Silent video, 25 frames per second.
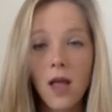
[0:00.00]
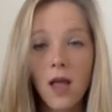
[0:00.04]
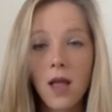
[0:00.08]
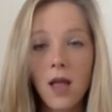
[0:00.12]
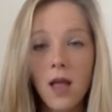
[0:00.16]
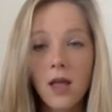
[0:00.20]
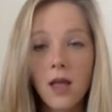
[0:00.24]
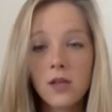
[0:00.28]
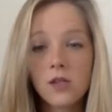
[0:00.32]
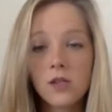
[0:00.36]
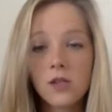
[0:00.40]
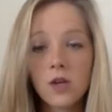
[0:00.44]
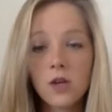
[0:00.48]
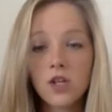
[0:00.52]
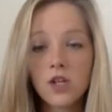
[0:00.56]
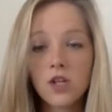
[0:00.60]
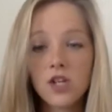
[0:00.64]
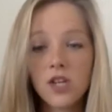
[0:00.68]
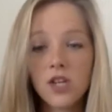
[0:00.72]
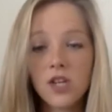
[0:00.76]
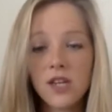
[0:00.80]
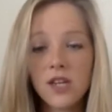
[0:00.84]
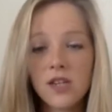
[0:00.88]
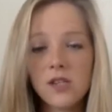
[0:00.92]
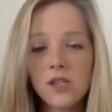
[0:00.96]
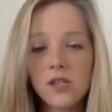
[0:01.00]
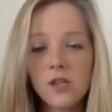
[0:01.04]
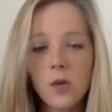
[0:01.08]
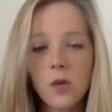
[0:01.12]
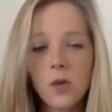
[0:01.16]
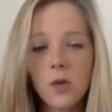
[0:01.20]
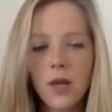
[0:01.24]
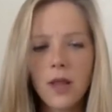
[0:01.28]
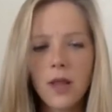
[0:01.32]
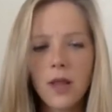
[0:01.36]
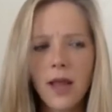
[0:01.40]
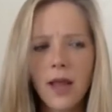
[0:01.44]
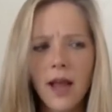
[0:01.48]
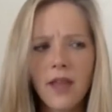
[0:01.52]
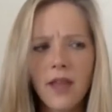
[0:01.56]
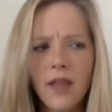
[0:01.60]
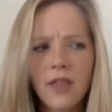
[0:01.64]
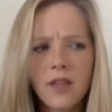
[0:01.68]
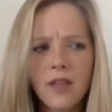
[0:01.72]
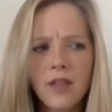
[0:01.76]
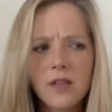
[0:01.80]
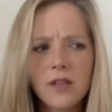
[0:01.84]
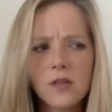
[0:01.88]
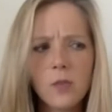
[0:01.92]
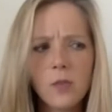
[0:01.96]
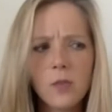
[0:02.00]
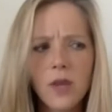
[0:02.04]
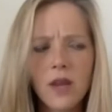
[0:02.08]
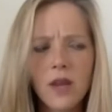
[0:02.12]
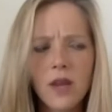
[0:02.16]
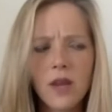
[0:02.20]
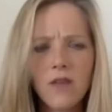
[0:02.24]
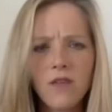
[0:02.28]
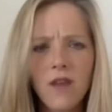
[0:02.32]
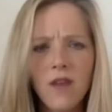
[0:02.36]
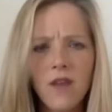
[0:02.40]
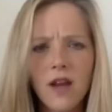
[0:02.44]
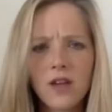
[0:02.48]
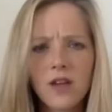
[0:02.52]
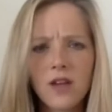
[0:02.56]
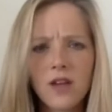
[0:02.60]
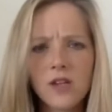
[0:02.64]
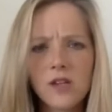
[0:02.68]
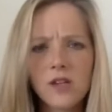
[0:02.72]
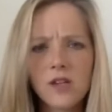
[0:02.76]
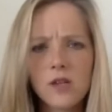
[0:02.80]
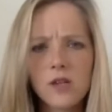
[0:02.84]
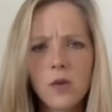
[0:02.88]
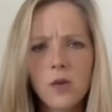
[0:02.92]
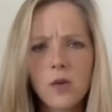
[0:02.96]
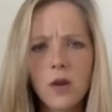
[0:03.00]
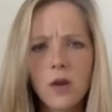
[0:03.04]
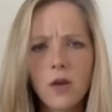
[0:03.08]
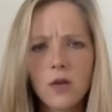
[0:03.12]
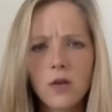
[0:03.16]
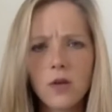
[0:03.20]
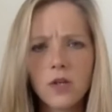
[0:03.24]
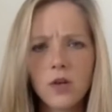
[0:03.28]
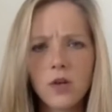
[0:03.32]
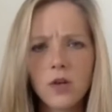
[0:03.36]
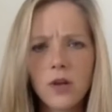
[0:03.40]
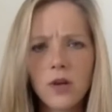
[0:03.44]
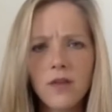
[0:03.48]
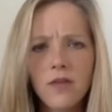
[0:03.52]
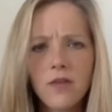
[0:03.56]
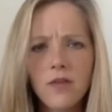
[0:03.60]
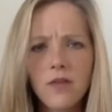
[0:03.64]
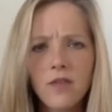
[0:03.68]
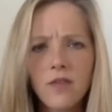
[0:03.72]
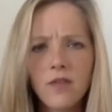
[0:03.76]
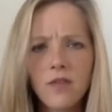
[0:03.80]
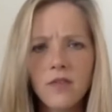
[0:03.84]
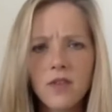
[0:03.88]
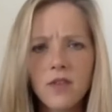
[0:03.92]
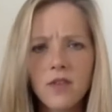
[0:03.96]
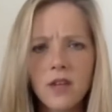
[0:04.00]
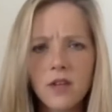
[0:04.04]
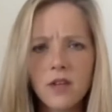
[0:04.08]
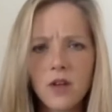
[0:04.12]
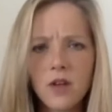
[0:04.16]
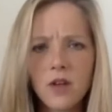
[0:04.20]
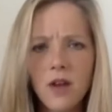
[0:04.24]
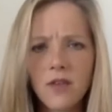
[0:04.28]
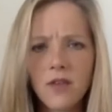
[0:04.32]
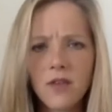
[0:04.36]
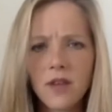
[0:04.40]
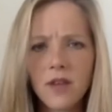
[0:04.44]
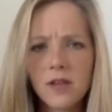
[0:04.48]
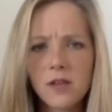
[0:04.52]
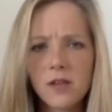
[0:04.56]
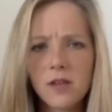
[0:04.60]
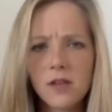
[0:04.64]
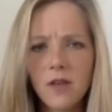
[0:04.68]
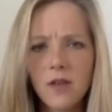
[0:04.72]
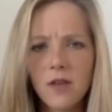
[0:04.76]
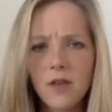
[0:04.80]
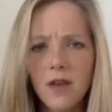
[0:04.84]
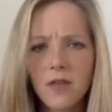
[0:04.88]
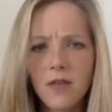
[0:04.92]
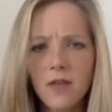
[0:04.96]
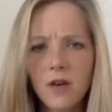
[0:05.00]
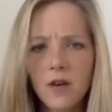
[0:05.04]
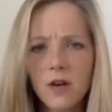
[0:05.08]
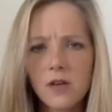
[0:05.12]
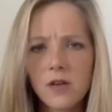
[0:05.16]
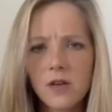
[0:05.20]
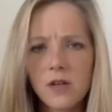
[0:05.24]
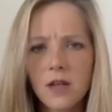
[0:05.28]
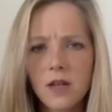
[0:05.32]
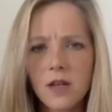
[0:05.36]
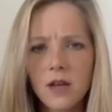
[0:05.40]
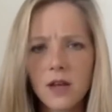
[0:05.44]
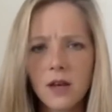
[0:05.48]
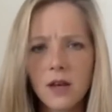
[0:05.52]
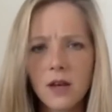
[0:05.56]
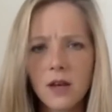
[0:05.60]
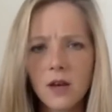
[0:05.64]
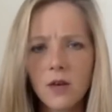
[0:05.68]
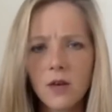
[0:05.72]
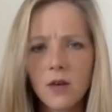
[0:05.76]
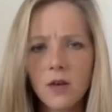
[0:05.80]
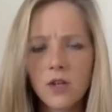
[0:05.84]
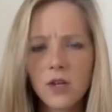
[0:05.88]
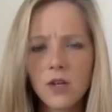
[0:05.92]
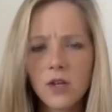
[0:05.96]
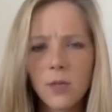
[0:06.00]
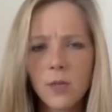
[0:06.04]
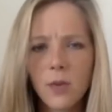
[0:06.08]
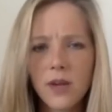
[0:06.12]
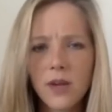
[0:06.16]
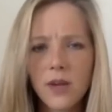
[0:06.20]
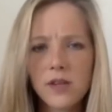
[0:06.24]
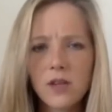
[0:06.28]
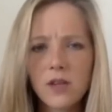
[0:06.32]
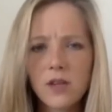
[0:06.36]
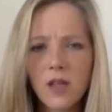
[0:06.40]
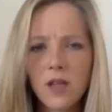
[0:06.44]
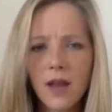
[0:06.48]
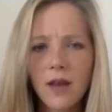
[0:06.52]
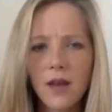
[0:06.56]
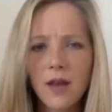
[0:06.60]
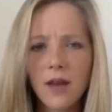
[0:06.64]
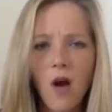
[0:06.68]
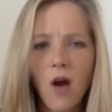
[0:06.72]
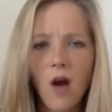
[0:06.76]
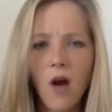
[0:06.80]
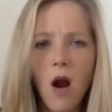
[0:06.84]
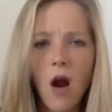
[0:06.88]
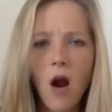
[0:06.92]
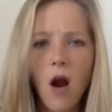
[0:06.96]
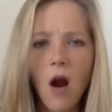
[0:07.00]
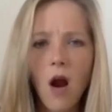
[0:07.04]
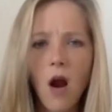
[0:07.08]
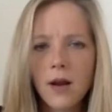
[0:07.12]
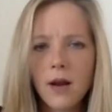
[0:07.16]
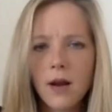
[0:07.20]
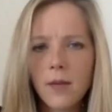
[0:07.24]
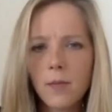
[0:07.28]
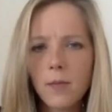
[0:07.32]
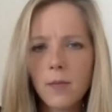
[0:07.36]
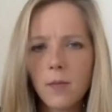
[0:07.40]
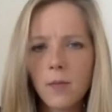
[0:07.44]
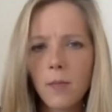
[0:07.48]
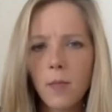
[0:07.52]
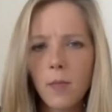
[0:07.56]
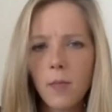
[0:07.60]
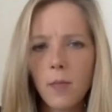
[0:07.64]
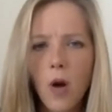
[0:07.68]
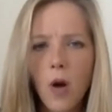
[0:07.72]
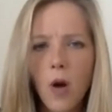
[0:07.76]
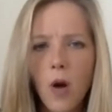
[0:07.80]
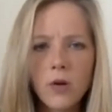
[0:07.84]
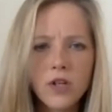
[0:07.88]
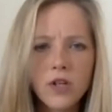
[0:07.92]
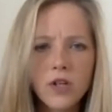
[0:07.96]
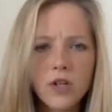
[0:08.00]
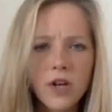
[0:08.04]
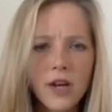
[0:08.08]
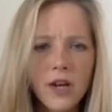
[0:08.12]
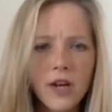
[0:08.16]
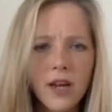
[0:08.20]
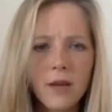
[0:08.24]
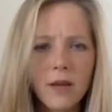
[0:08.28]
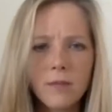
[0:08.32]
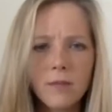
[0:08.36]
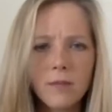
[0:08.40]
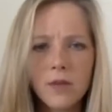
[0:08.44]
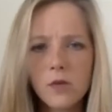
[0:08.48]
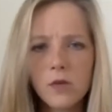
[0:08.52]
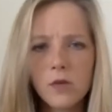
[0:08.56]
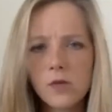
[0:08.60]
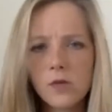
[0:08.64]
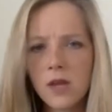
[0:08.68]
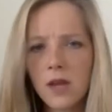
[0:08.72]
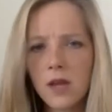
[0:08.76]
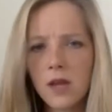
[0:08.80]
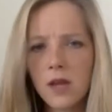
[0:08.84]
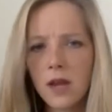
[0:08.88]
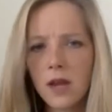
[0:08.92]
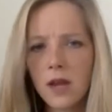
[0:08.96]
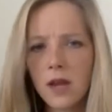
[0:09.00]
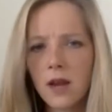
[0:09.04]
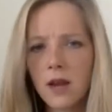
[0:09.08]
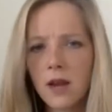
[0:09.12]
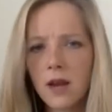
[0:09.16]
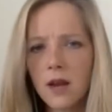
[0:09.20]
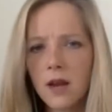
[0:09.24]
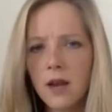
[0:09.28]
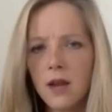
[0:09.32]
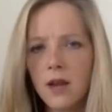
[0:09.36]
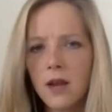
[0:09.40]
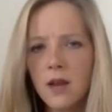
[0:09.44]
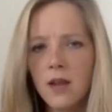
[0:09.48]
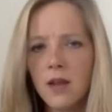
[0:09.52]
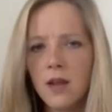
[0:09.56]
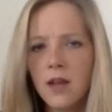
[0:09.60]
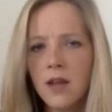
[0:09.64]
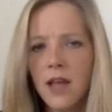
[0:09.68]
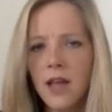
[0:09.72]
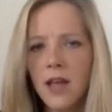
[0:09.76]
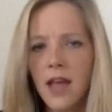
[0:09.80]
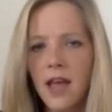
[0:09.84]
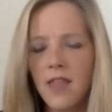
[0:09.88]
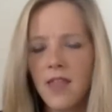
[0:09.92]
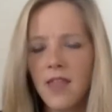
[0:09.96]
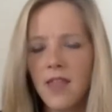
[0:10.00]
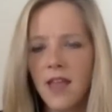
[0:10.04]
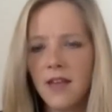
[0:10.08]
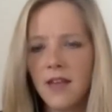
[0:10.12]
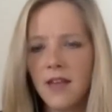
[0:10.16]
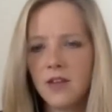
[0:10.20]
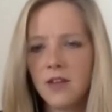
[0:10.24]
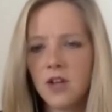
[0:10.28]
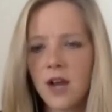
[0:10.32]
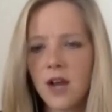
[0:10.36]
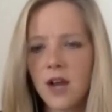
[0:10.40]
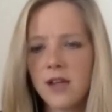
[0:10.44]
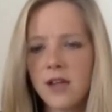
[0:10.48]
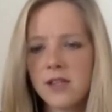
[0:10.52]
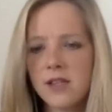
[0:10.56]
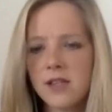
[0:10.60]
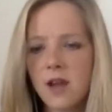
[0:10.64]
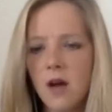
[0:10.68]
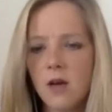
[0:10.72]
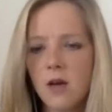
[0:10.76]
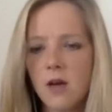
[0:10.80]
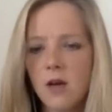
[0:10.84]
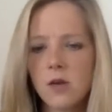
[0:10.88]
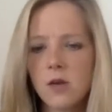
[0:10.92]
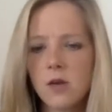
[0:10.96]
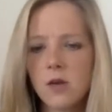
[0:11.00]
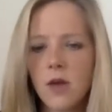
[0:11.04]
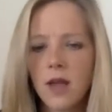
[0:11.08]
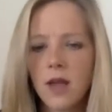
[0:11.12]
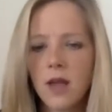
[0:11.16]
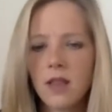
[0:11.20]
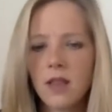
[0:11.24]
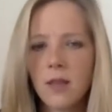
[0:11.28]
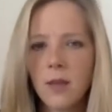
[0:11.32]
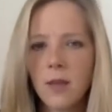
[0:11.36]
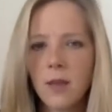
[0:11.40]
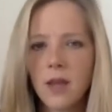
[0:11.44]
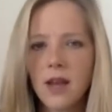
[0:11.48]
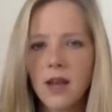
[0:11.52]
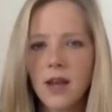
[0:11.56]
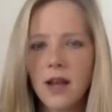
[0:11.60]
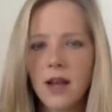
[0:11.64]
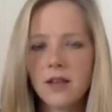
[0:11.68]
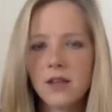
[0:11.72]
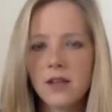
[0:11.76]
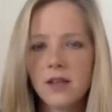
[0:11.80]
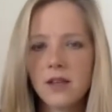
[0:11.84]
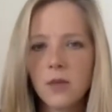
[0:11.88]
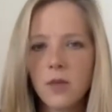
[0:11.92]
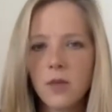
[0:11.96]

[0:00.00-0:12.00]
So she's doing, like, I think this week, in fact, she's doing a retreat for 15 trafficking survivors. And, she brings a lot of art and poetry and music, and then tries to also get them connected with